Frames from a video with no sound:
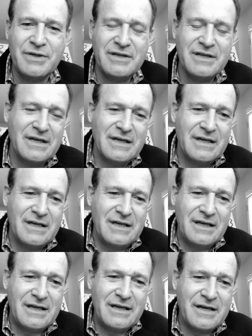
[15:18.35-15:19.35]
But
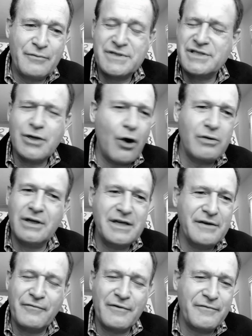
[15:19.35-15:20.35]
it was
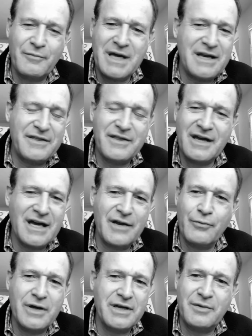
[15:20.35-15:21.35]
totally different from anything I
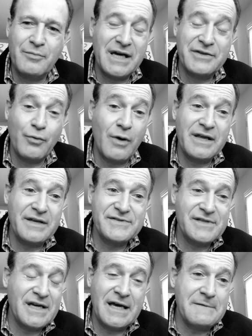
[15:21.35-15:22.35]
had written in my
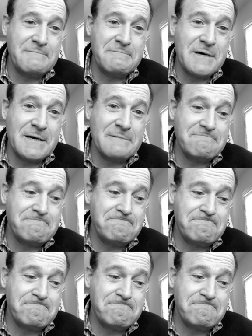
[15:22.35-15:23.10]
20s, and